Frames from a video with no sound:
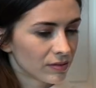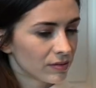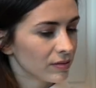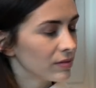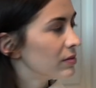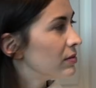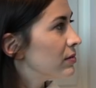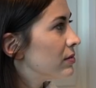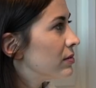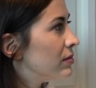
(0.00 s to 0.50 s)

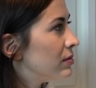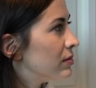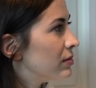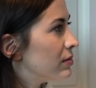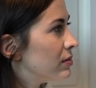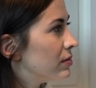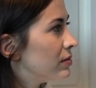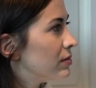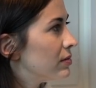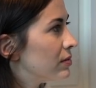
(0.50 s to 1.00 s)

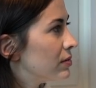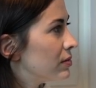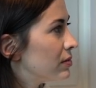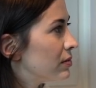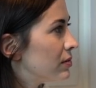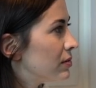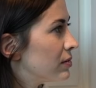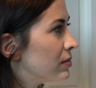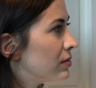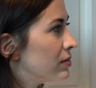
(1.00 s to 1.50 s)

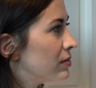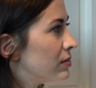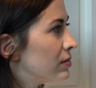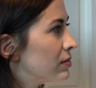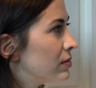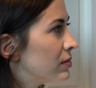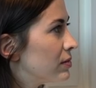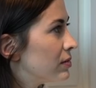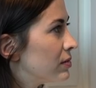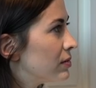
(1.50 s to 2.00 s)

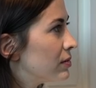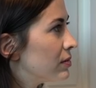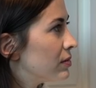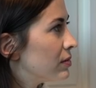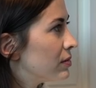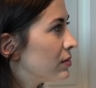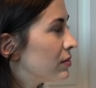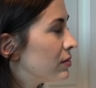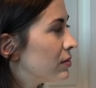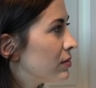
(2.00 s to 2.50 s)

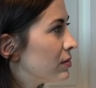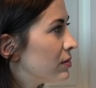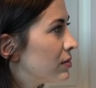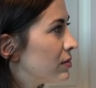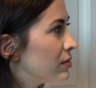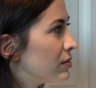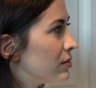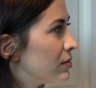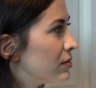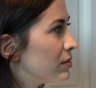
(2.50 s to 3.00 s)

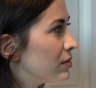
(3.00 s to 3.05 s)
(silent)